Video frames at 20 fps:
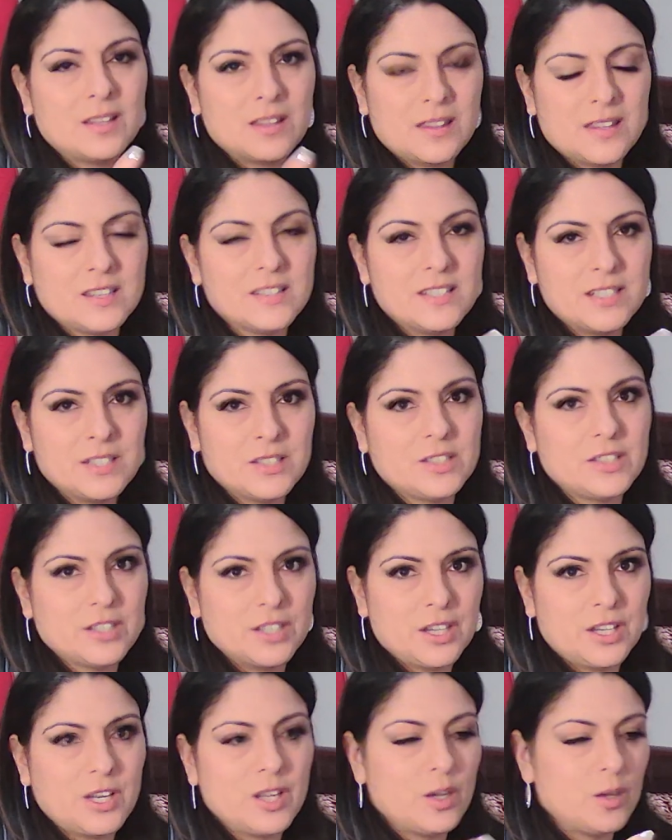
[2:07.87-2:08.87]

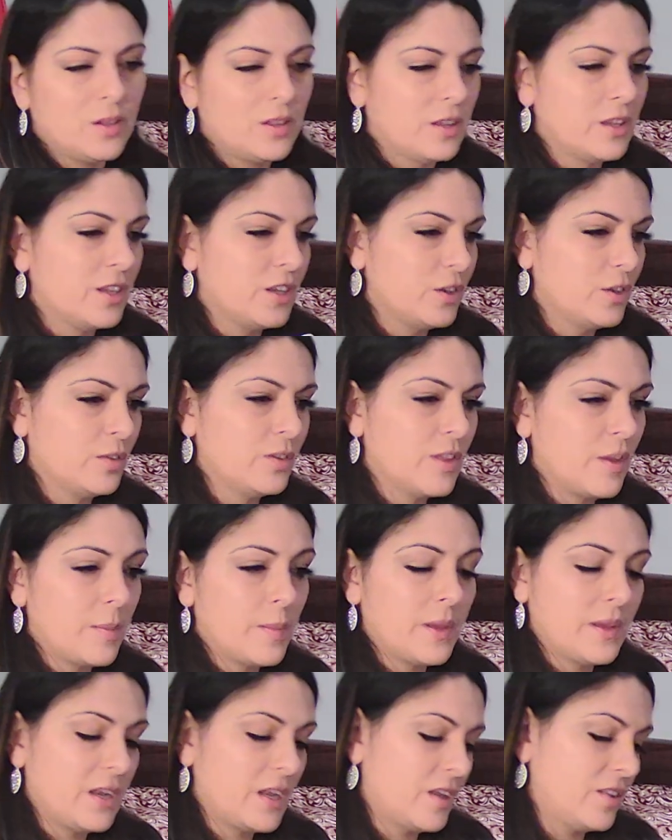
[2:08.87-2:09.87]
they've
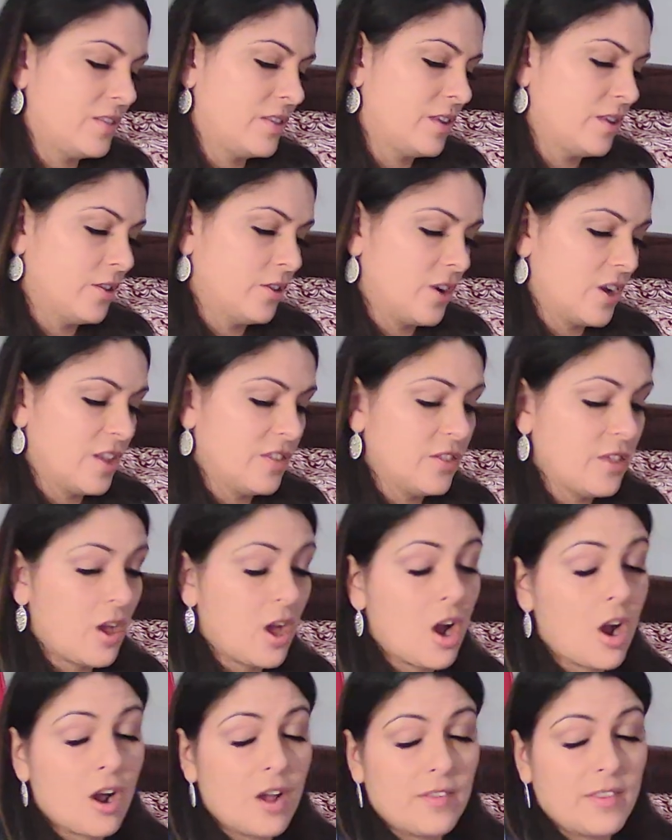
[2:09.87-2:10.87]
been they're
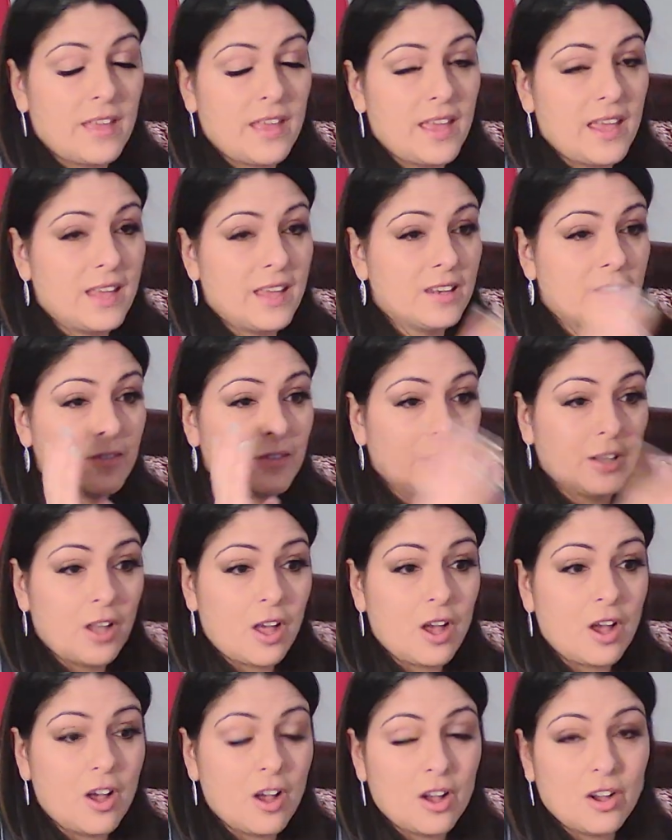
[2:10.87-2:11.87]
at the end of a
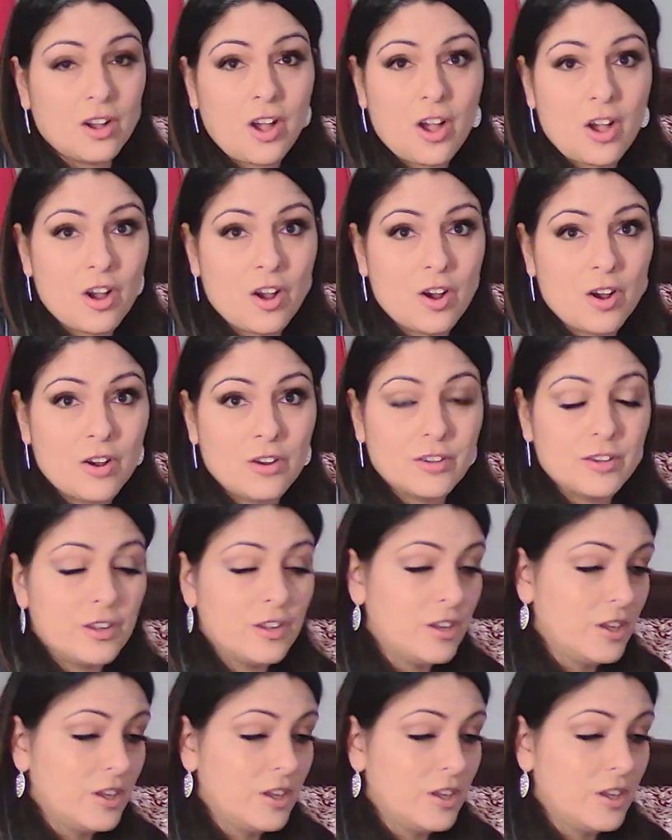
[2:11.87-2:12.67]
long, hard,